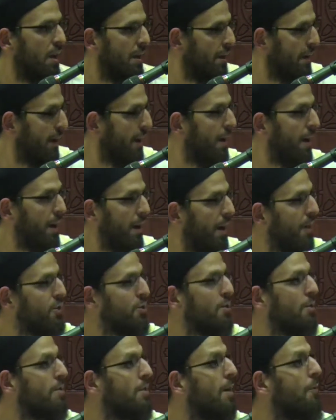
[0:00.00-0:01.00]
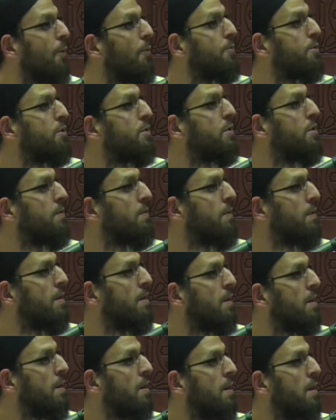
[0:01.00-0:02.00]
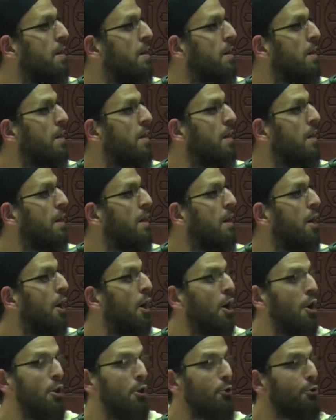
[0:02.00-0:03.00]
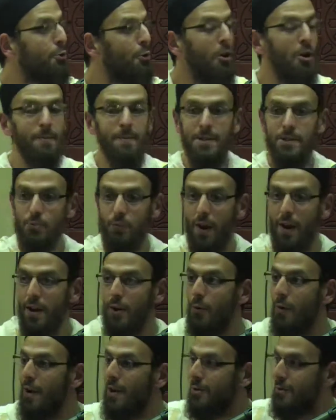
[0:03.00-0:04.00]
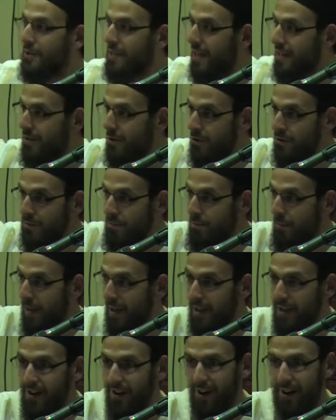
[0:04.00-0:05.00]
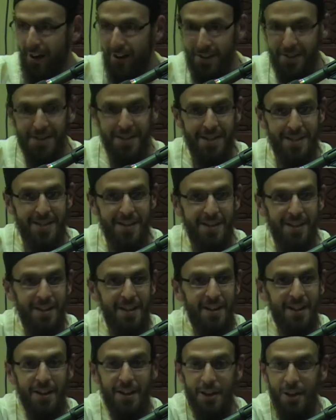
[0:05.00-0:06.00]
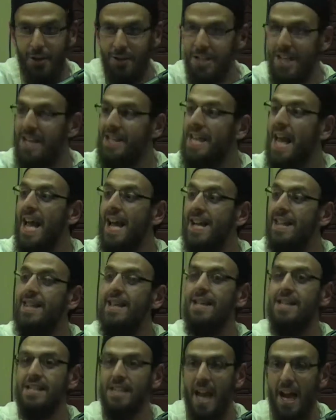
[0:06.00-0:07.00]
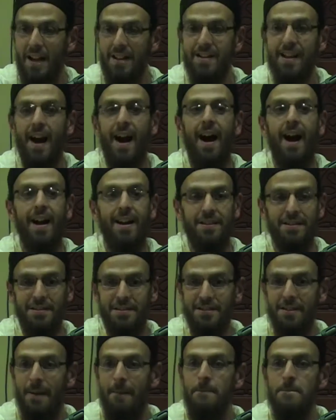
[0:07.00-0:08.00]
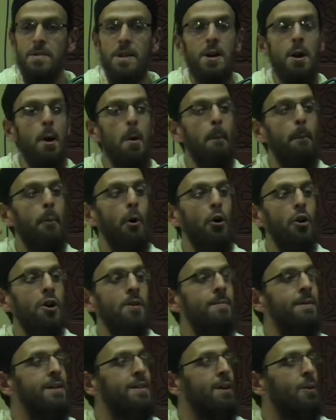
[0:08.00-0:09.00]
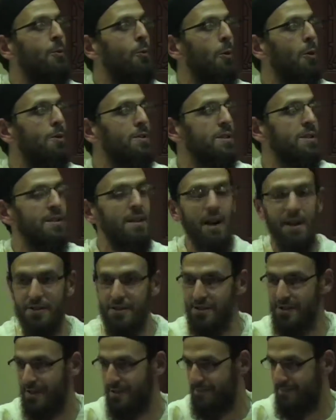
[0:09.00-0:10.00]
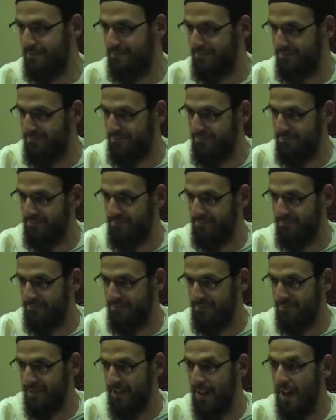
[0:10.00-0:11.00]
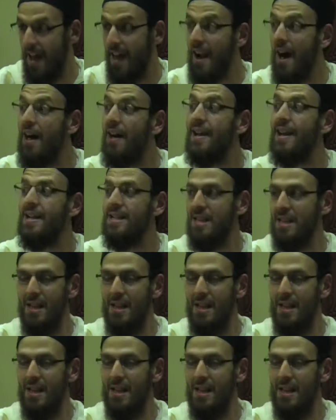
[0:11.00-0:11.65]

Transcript: Yeah, Ashkullah, what would you do? You throw them right away. You get those big guards. You'd say, take these 10 guys, put them in the worst dungeon, and I'll get to